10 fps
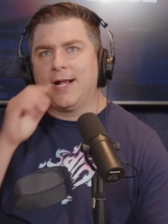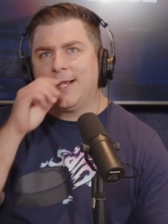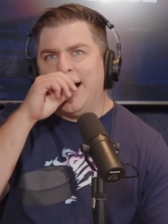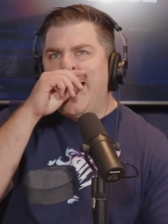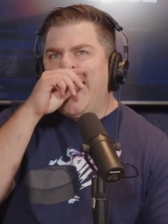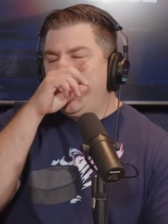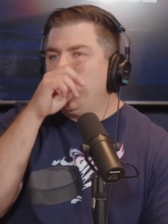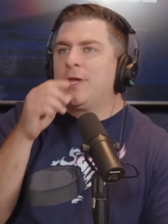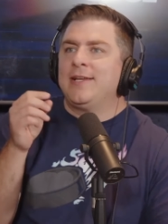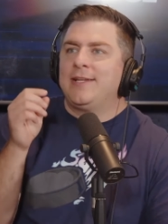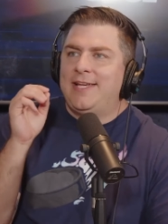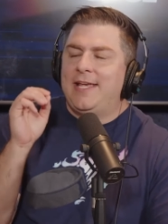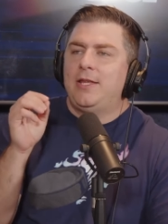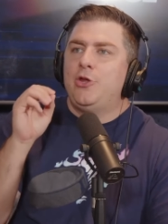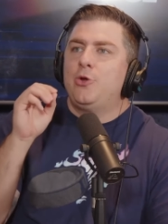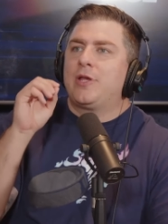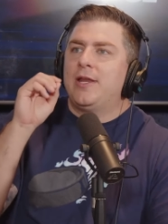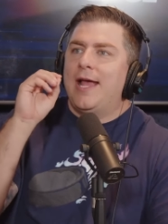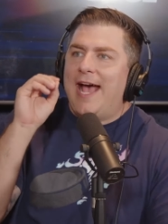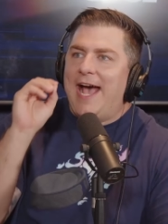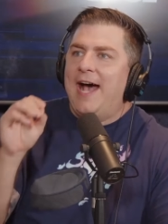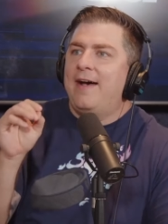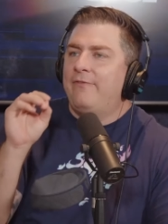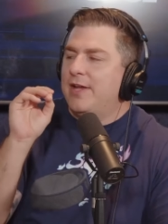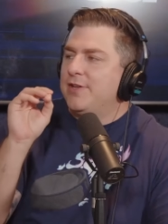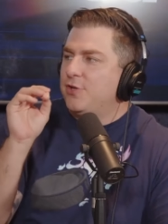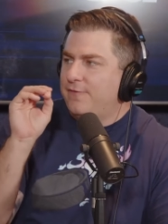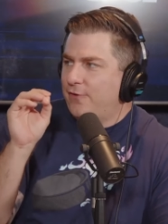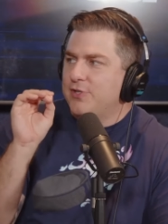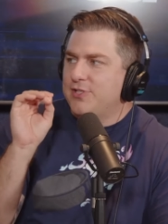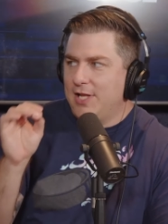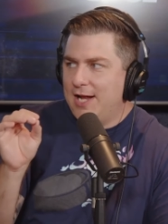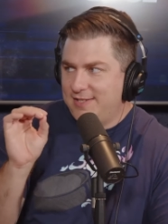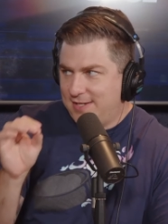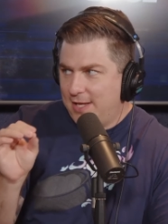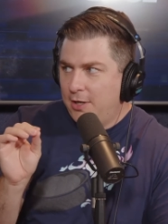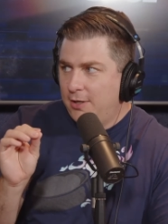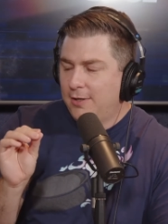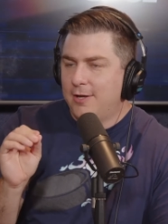guy you can have as your first line center,